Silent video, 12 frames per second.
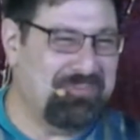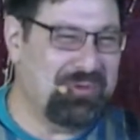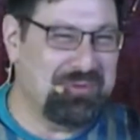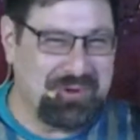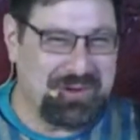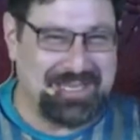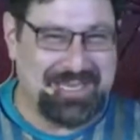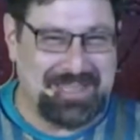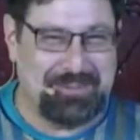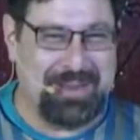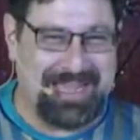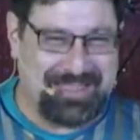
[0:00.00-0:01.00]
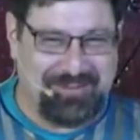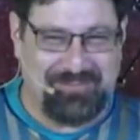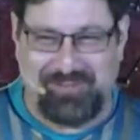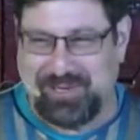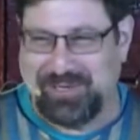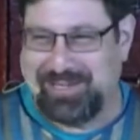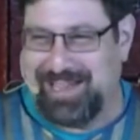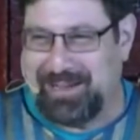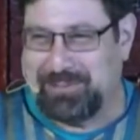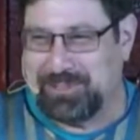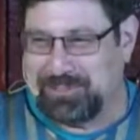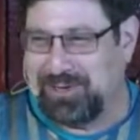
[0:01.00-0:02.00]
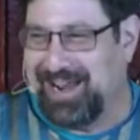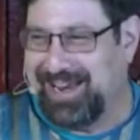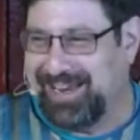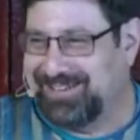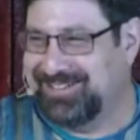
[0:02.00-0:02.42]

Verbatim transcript: you have already done the math and figured out I was right.